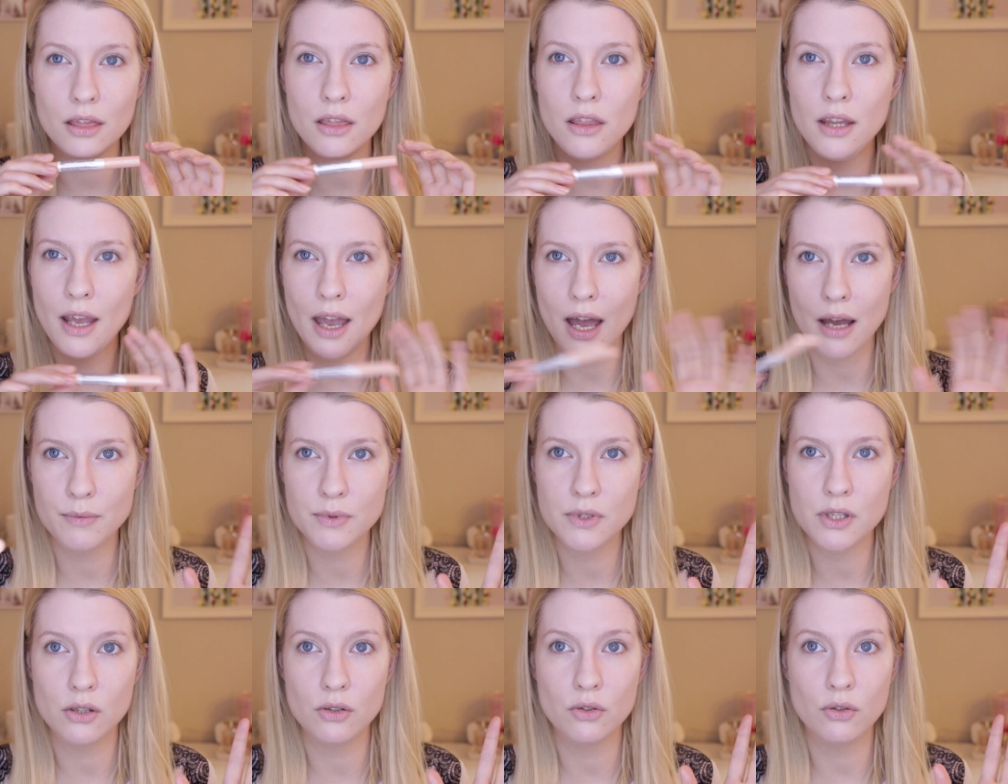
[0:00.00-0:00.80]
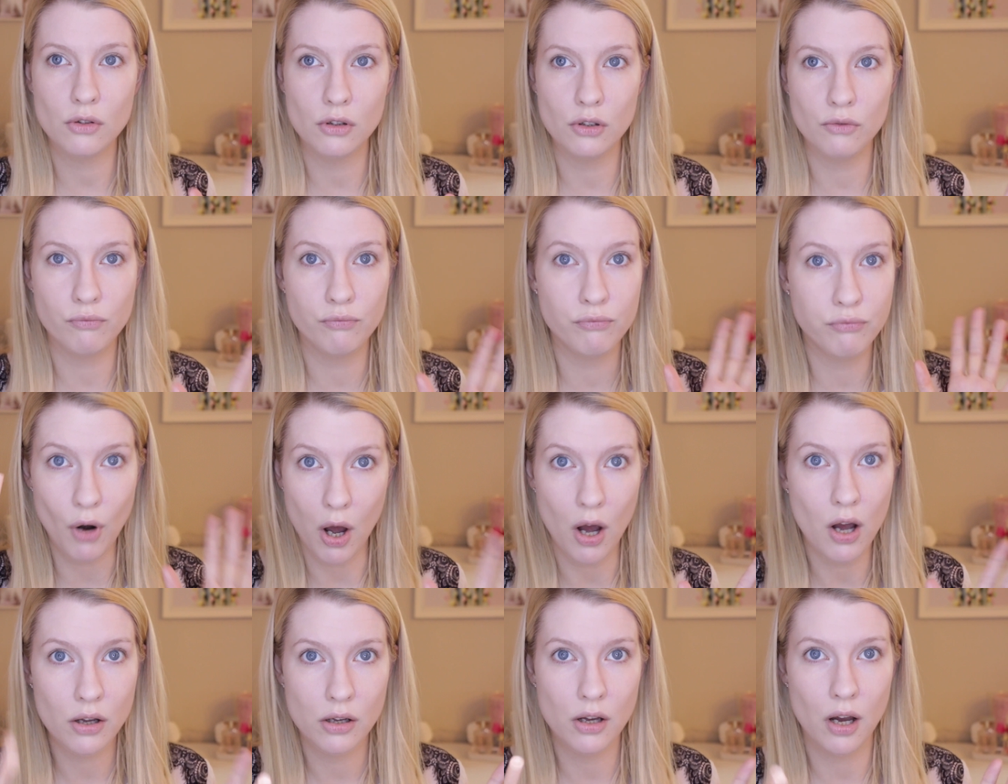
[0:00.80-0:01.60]
the absolute
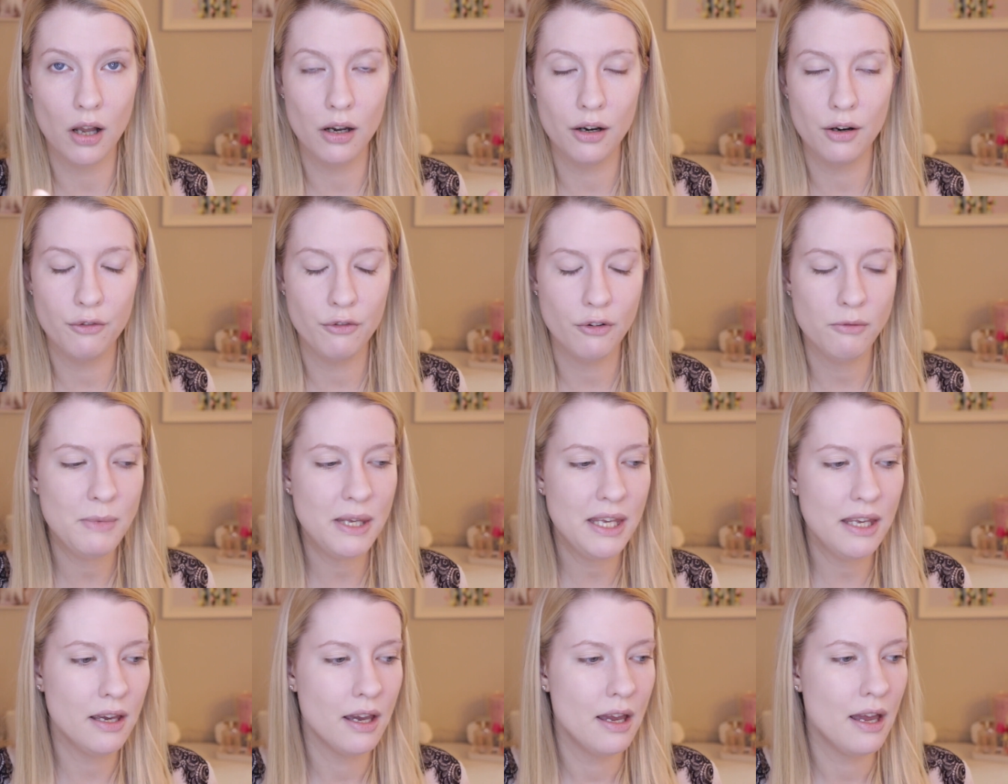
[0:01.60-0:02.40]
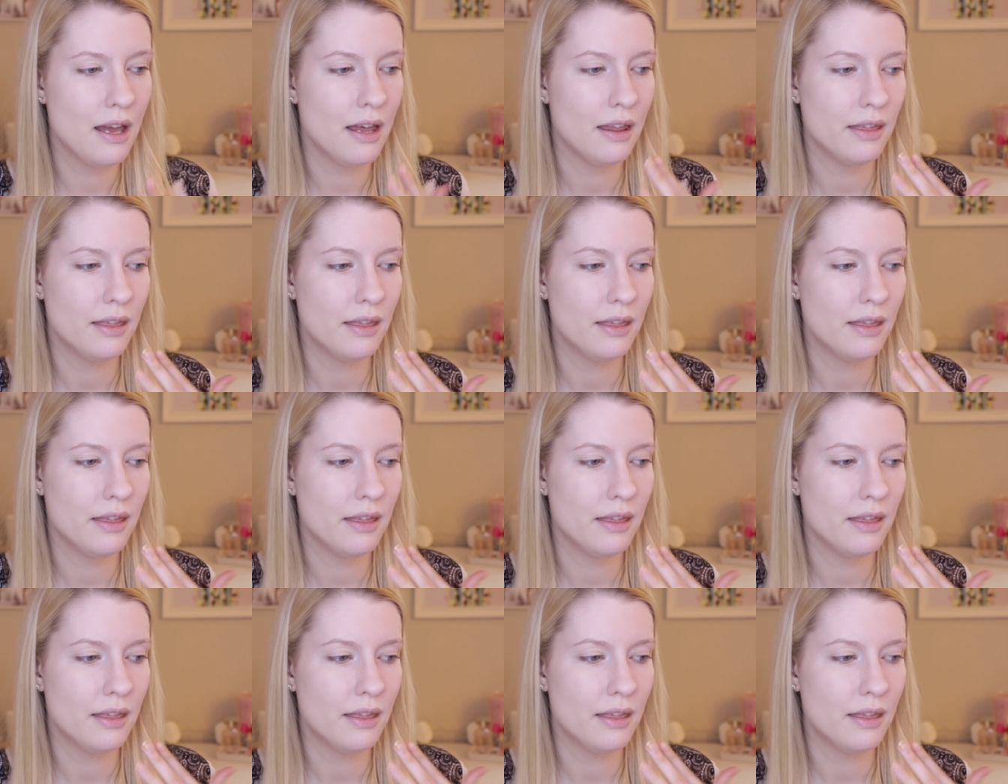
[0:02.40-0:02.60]
wrong color for me.